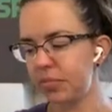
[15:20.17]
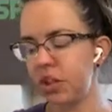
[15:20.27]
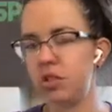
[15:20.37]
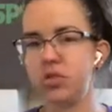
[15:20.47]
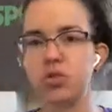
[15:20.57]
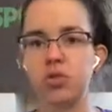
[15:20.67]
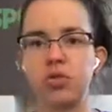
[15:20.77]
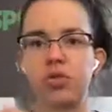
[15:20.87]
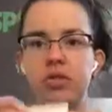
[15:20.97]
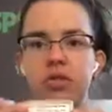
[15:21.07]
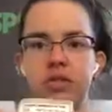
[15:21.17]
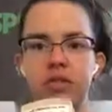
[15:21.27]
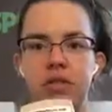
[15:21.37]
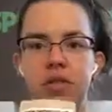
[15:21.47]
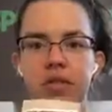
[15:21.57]
So the
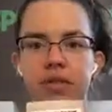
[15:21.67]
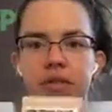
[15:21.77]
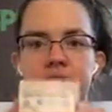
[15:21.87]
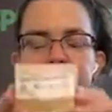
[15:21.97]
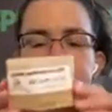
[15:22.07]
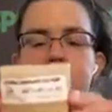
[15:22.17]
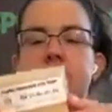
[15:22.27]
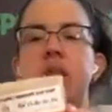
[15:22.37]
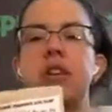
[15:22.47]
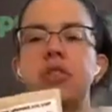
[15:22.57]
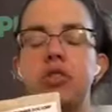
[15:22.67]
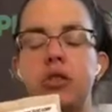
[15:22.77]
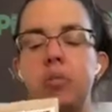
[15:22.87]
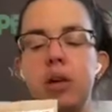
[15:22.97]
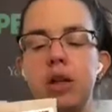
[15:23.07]
neat thing about the
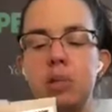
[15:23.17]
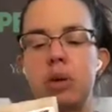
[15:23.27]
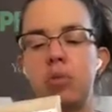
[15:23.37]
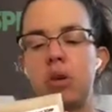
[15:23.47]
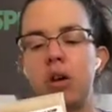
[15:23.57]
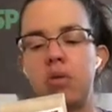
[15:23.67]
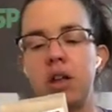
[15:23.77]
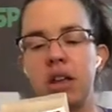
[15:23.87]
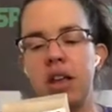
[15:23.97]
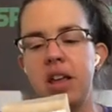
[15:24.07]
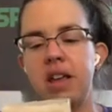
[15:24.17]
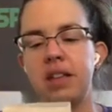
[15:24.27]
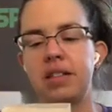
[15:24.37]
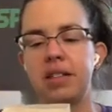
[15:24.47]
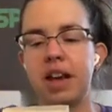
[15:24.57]
Don't Bathe Me Bro
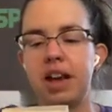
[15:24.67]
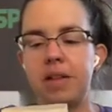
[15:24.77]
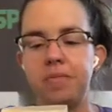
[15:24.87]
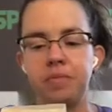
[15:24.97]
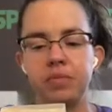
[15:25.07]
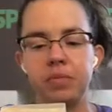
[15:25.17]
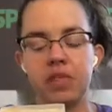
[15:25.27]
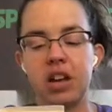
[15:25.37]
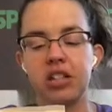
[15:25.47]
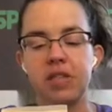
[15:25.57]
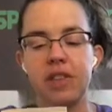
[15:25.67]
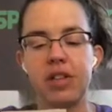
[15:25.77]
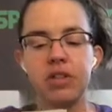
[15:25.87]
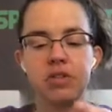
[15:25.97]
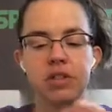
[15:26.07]
is that I actually found
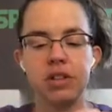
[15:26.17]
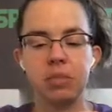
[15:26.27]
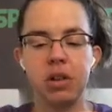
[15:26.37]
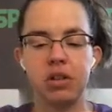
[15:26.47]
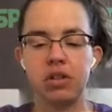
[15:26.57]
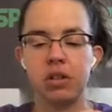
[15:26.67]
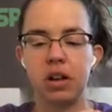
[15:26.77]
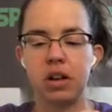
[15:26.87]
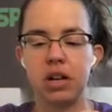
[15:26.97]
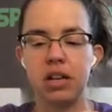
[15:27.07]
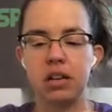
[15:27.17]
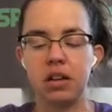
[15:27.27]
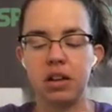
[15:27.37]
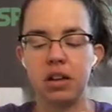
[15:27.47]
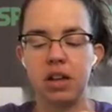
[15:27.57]
this recipe online,
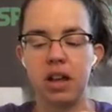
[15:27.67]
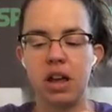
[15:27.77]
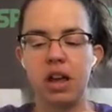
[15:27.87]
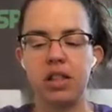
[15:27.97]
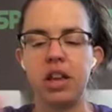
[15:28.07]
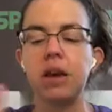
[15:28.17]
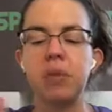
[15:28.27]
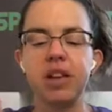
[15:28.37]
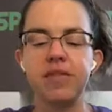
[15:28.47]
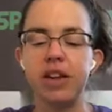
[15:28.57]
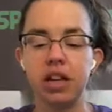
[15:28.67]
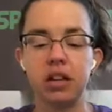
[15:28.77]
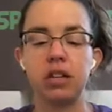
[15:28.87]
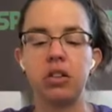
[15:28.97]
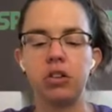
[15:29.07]
and then I modified it a
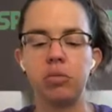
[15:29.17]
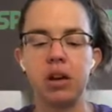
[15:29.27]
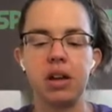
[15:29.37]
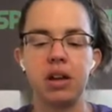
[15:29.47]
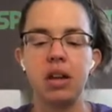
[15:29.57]
little bit.